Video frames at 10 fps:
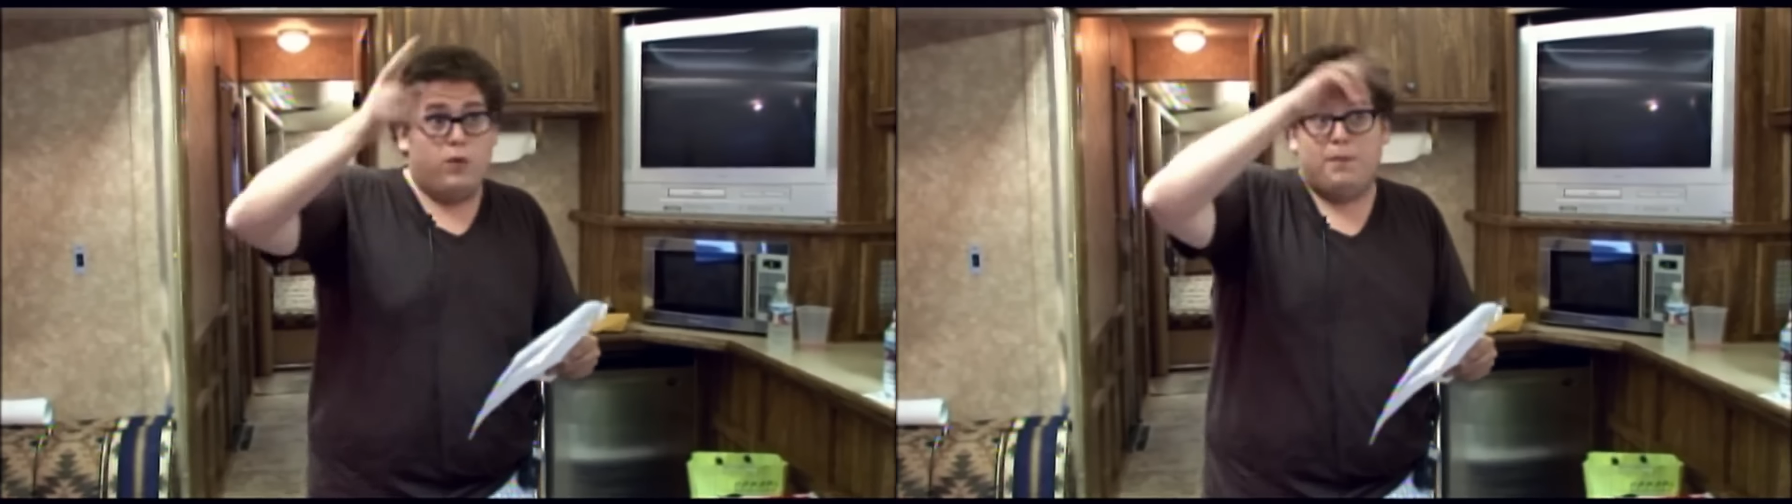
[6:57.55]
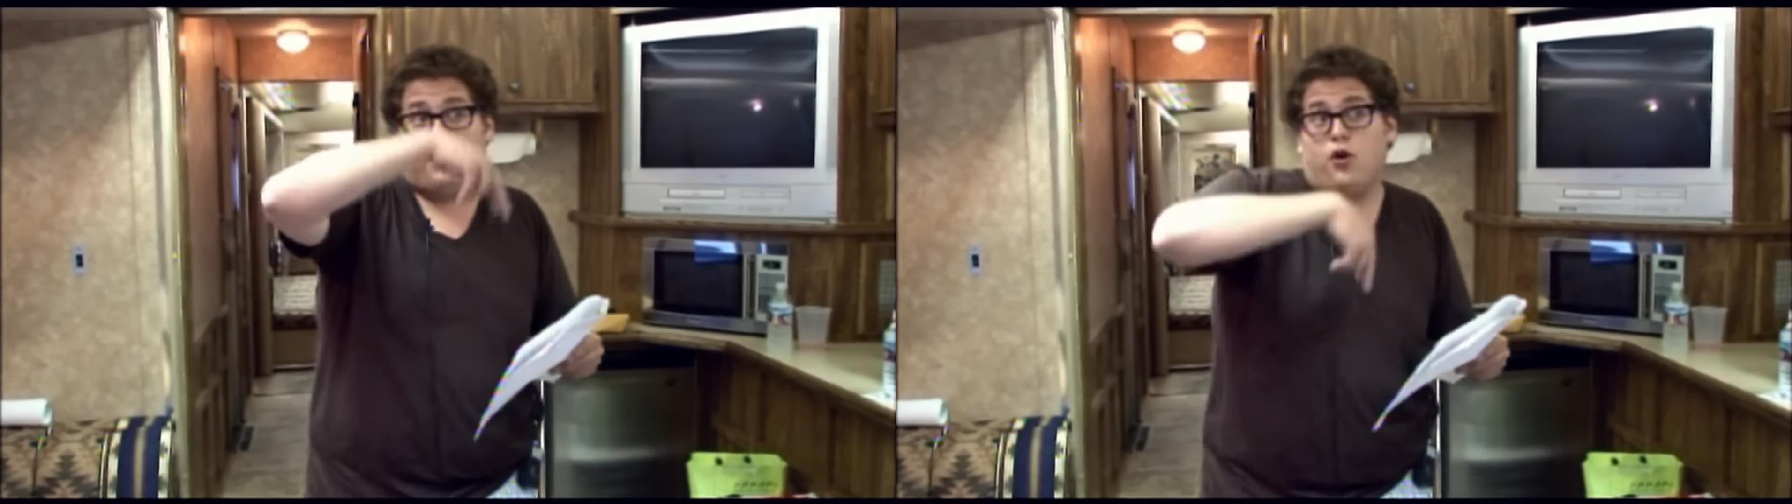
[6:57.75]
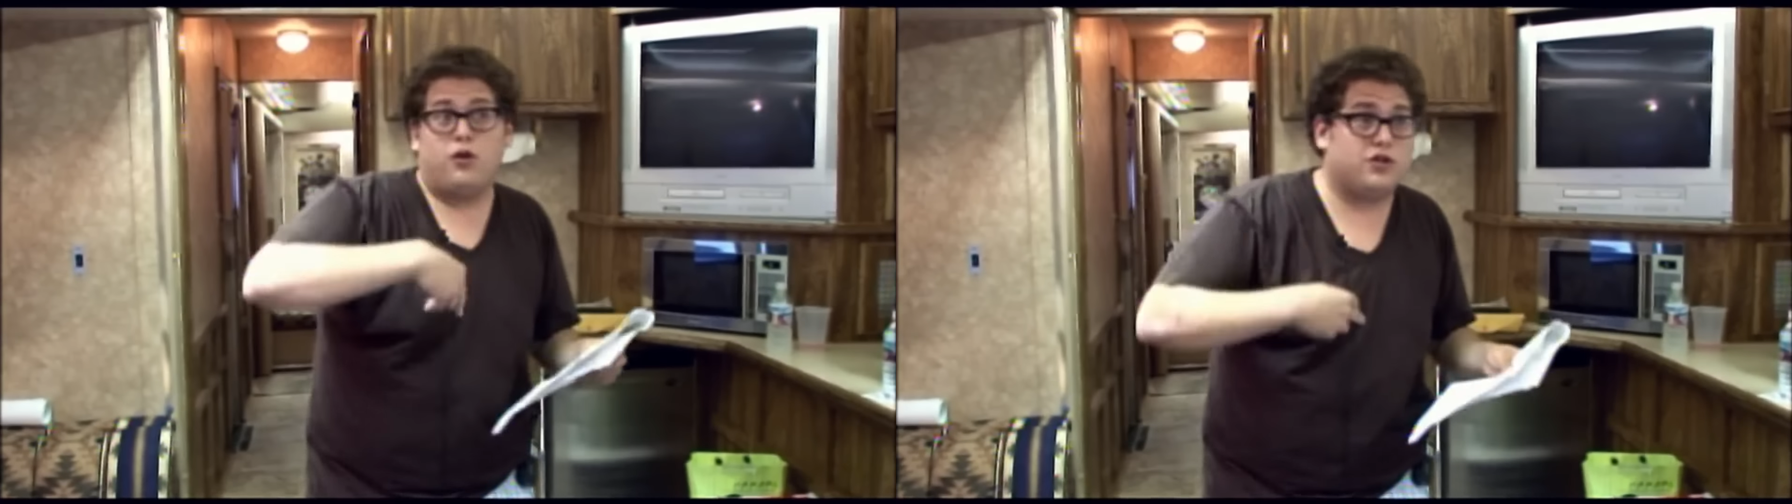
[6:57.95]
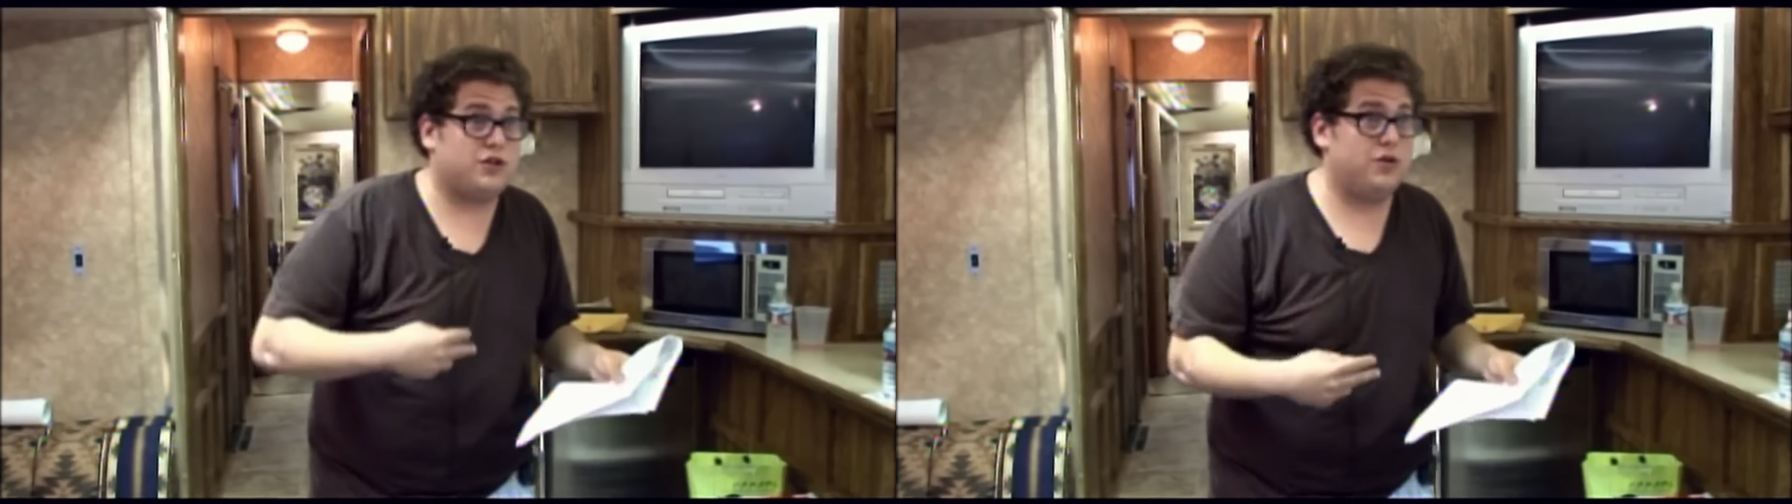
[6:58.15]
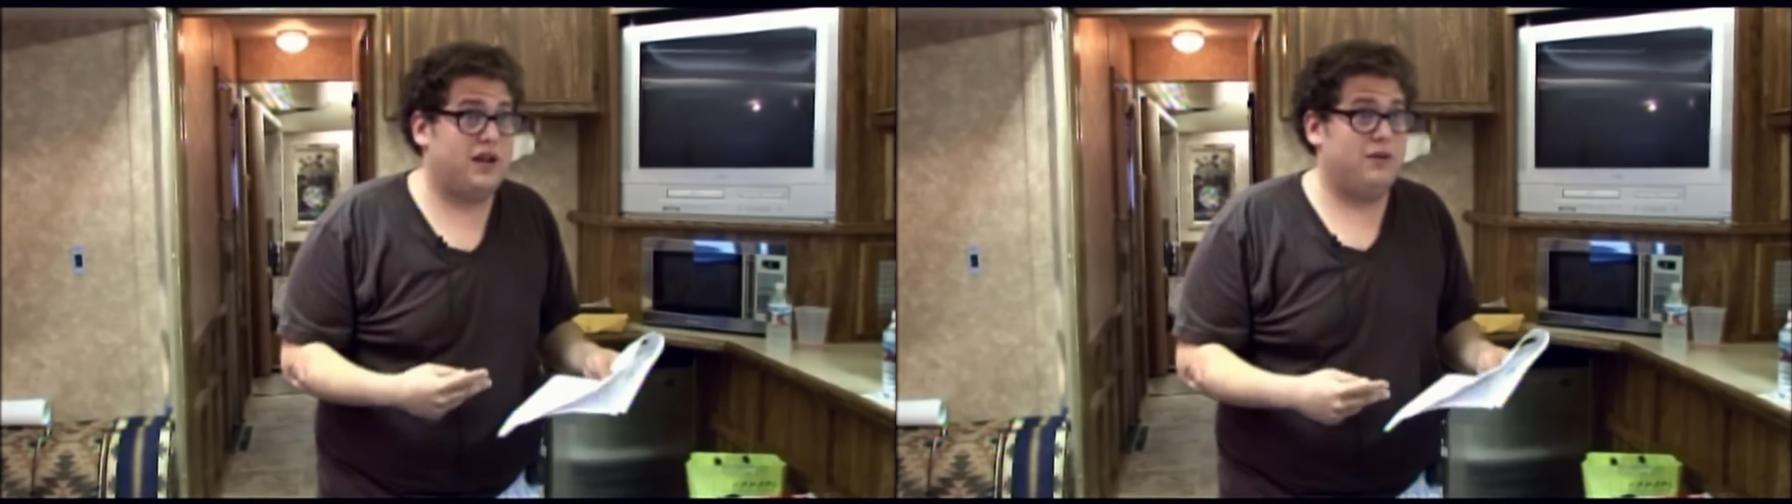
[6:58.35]
rip
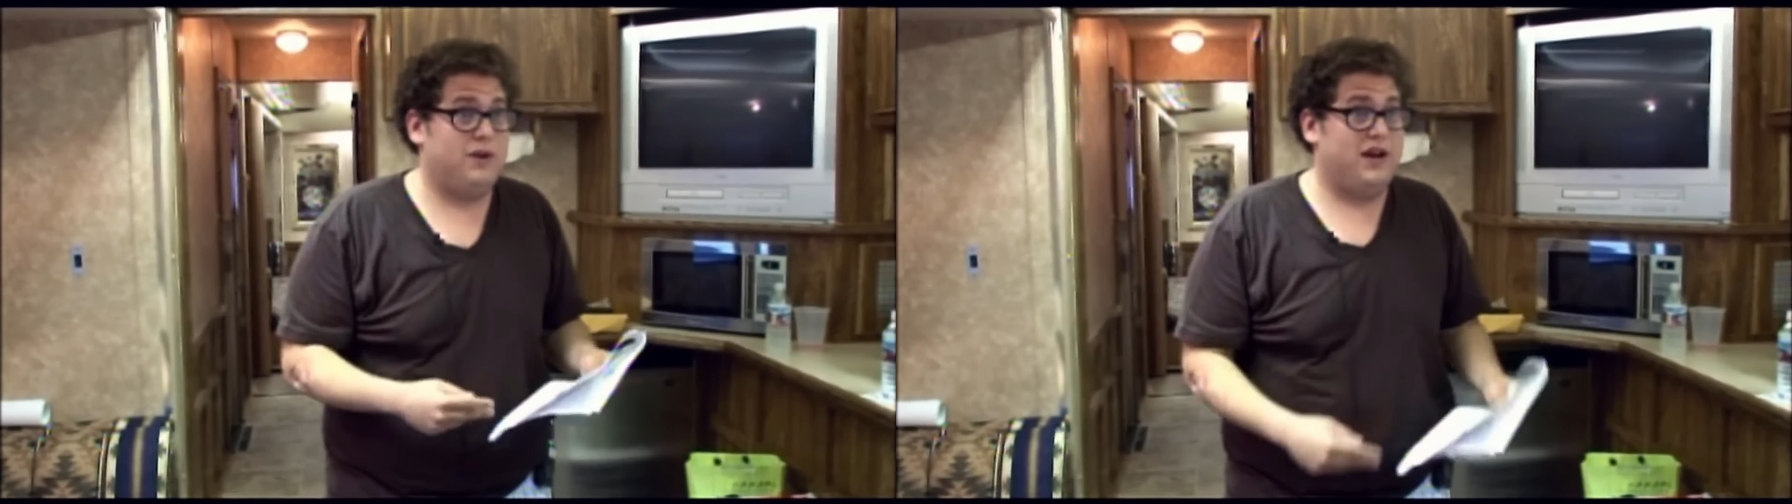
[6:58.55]
curls through that